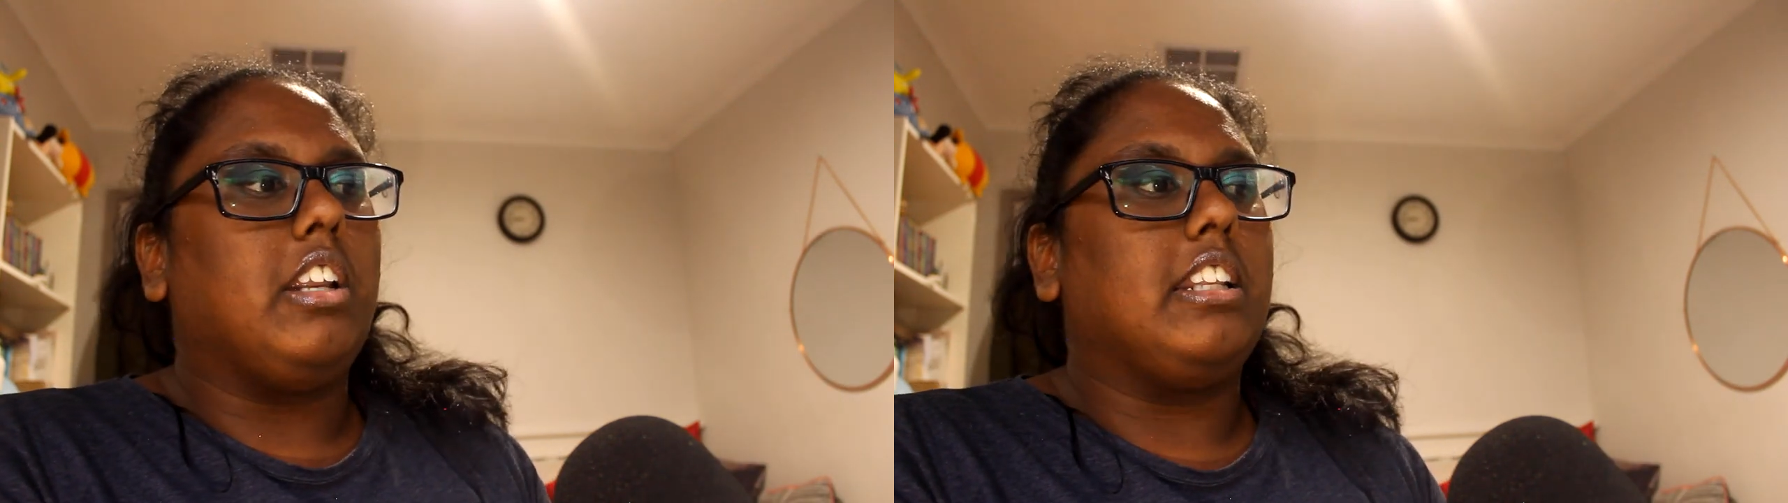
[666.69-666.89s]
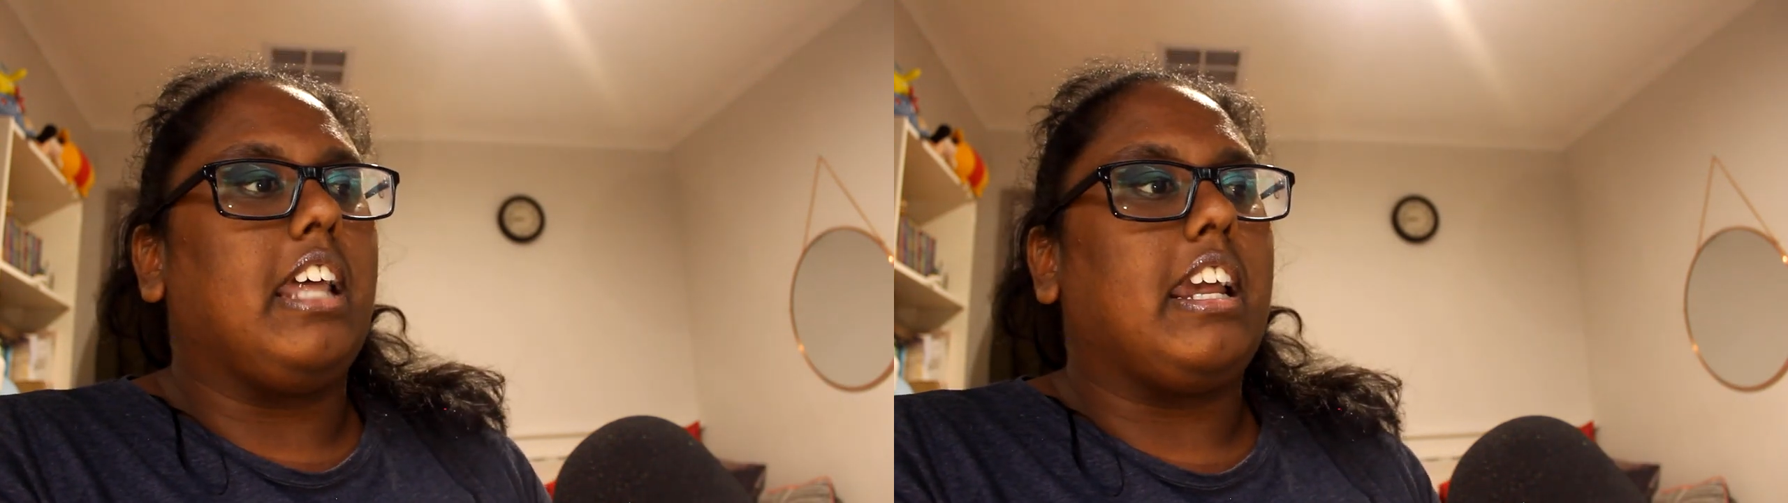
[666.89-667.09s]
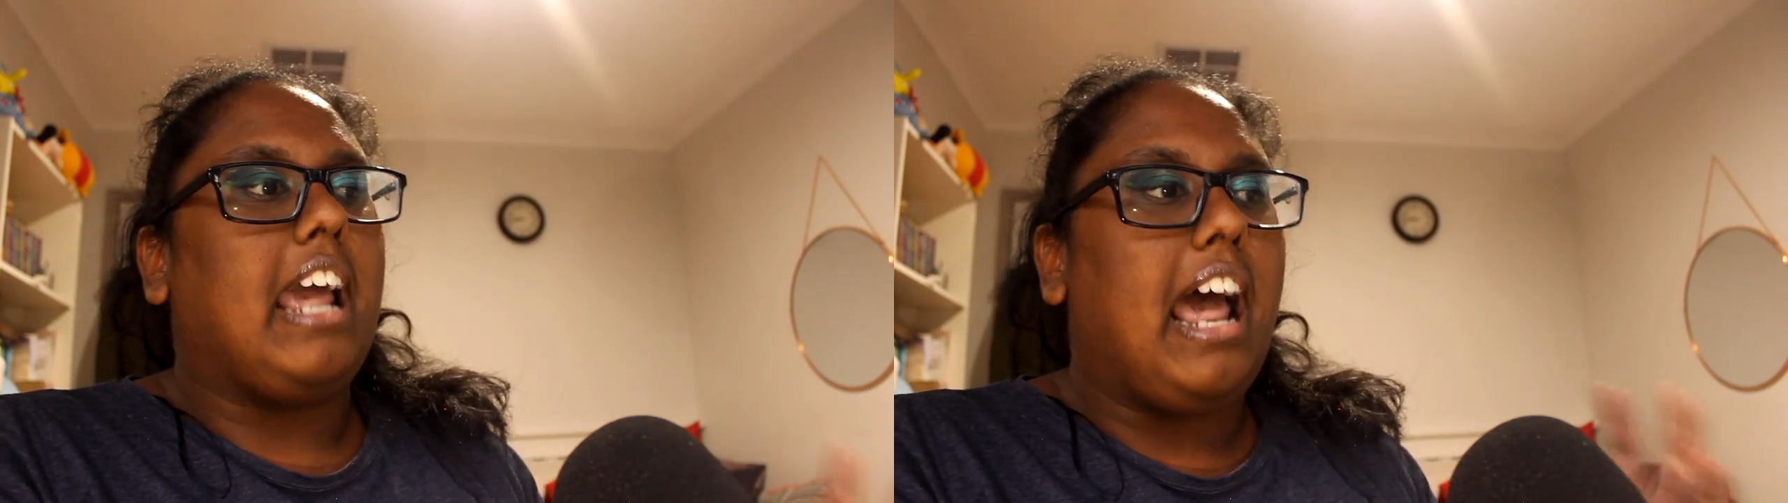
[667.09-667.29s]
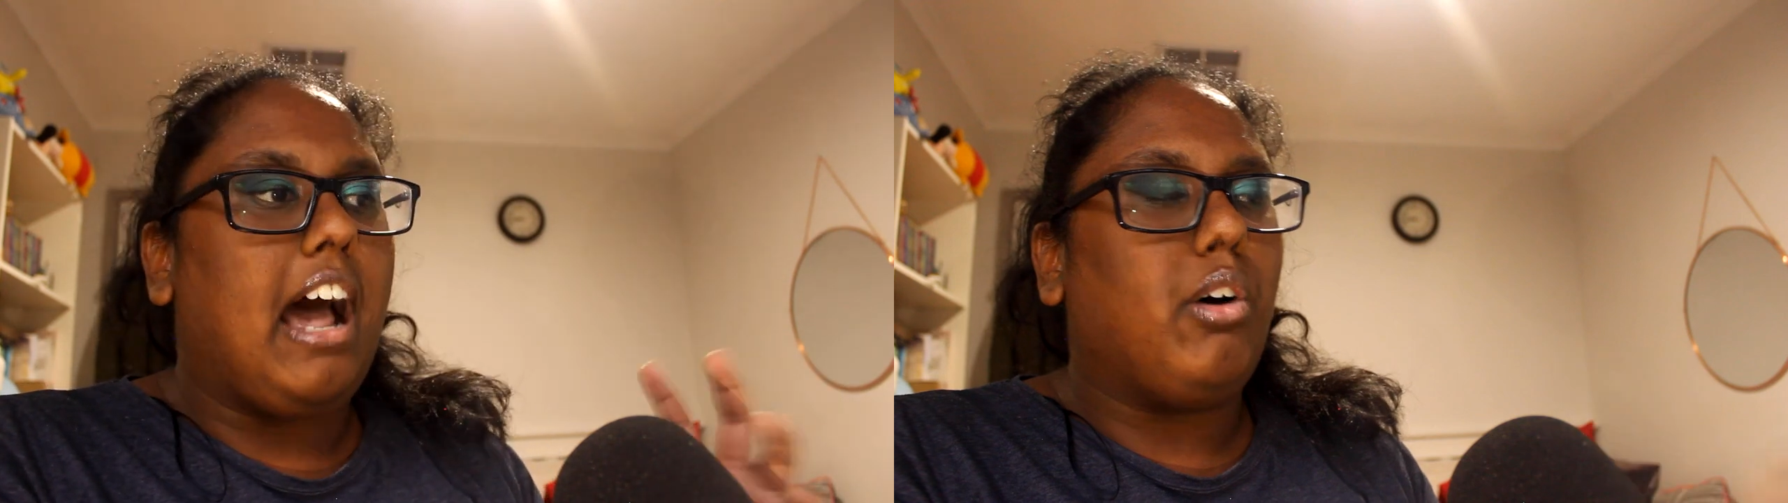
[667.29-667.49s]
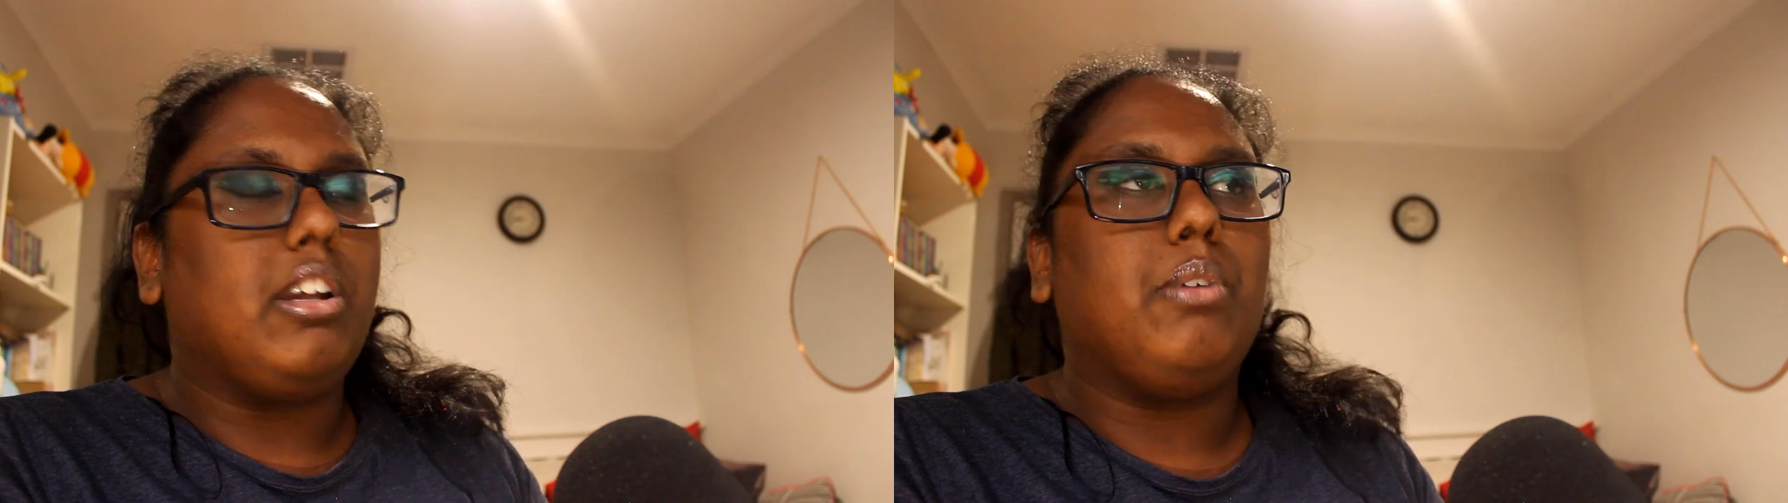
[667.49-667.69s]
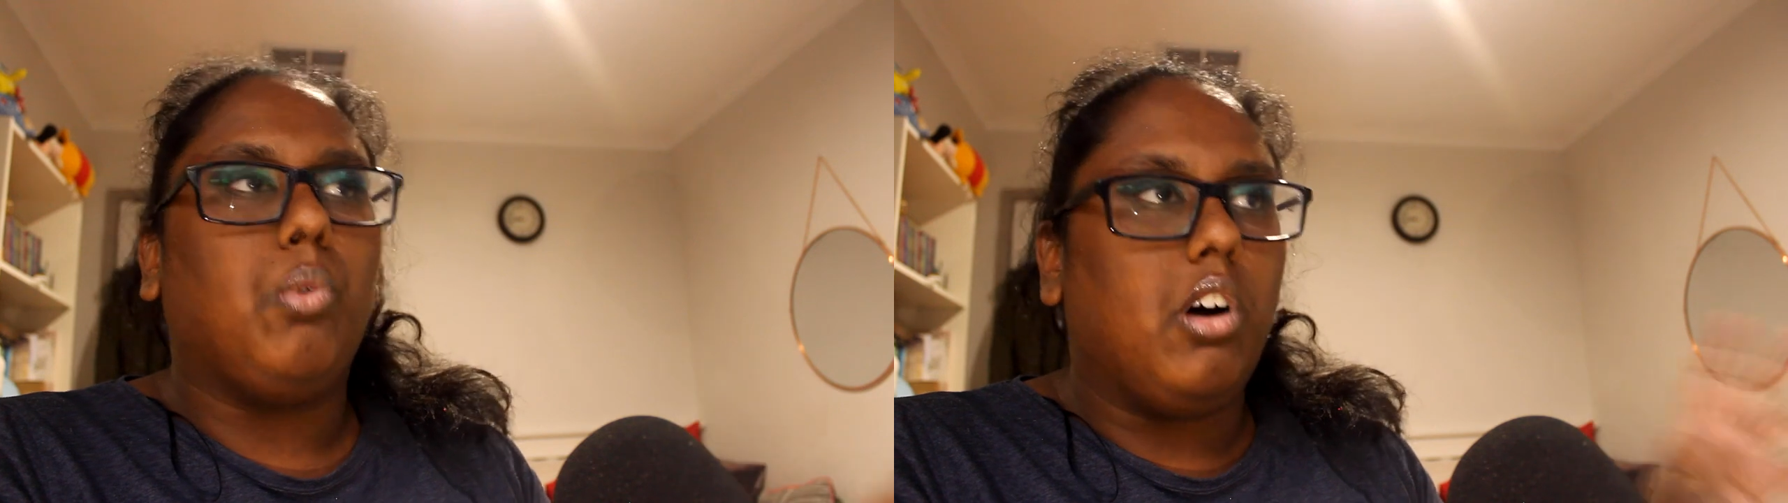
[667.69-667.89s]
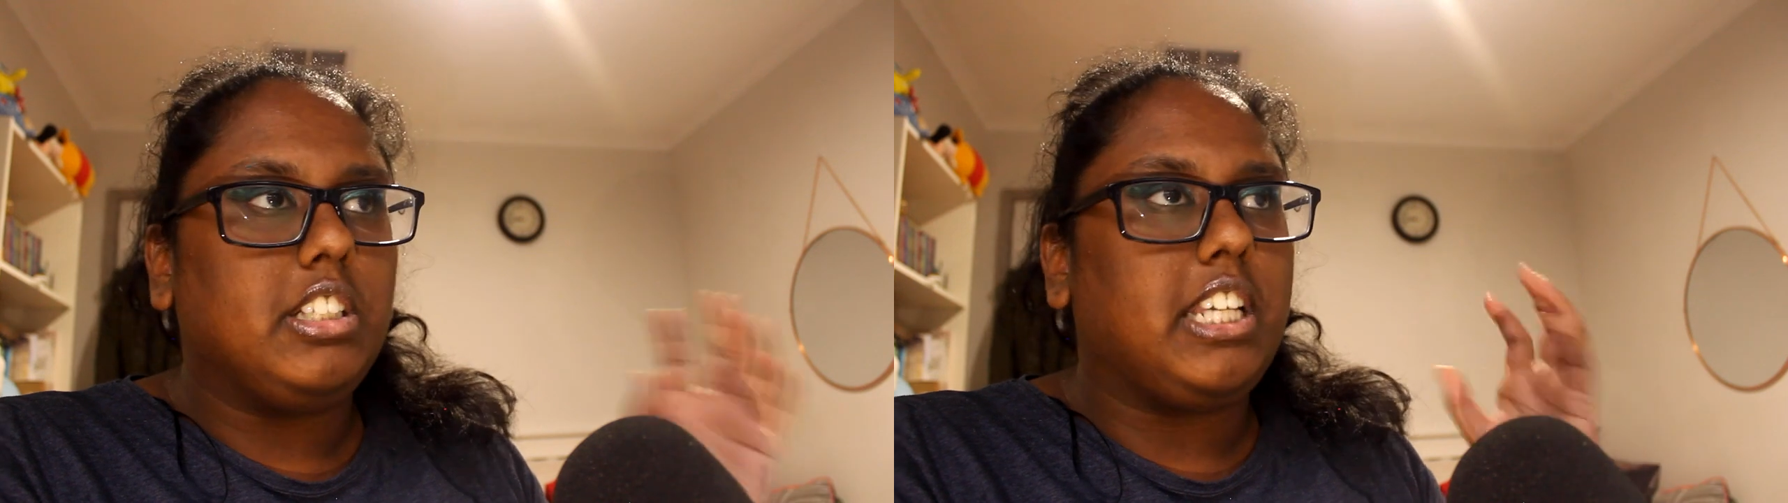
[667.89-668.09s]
and like how he was,